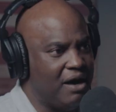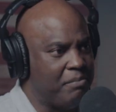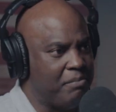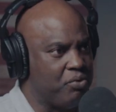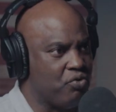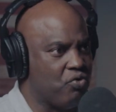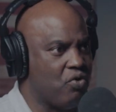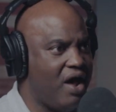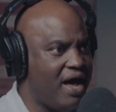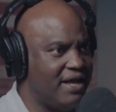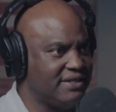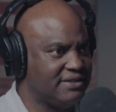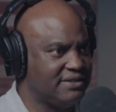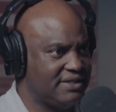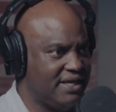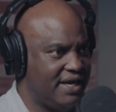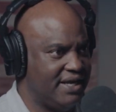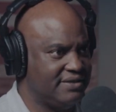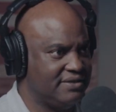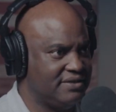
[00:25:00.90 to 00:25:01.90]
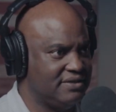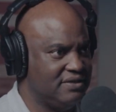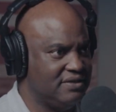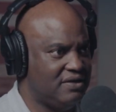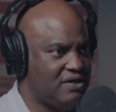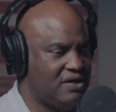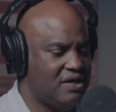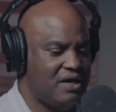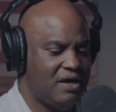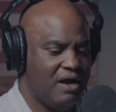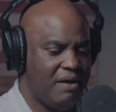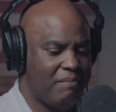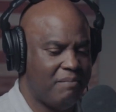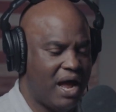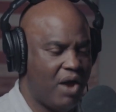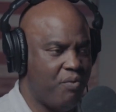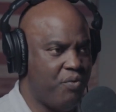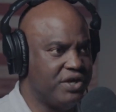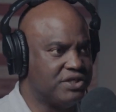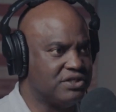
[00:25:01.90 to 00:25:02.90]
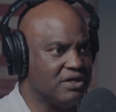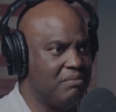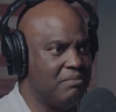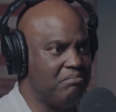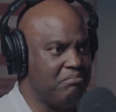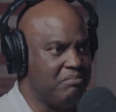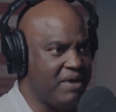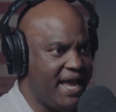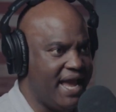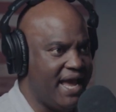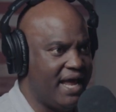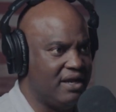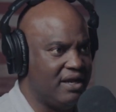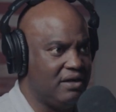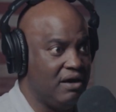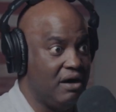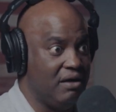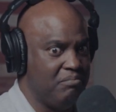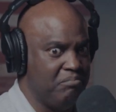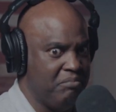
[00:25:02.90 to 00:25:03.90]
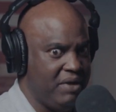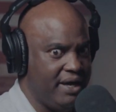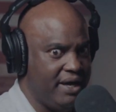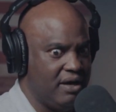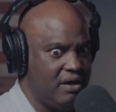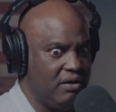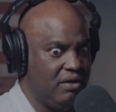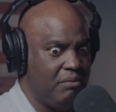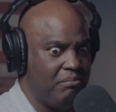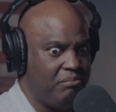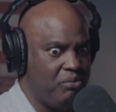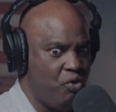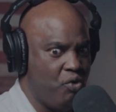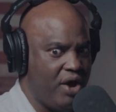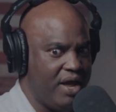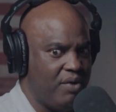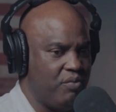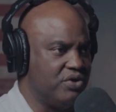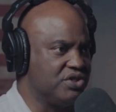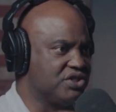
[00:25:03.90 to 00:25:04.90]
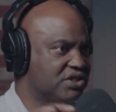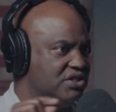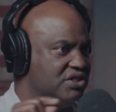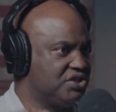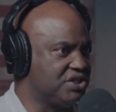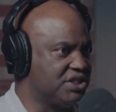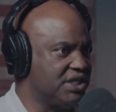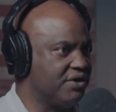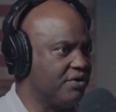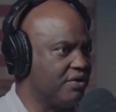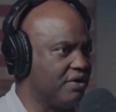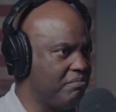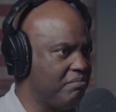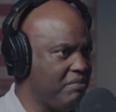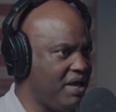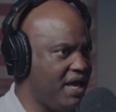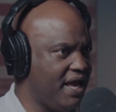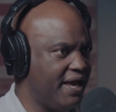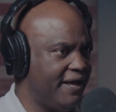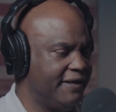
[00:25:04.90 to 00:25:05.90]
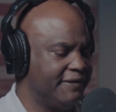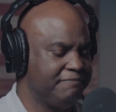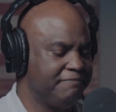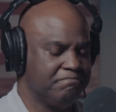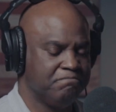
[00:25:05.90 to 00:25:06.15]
a process by which a male, a boy was considered a man.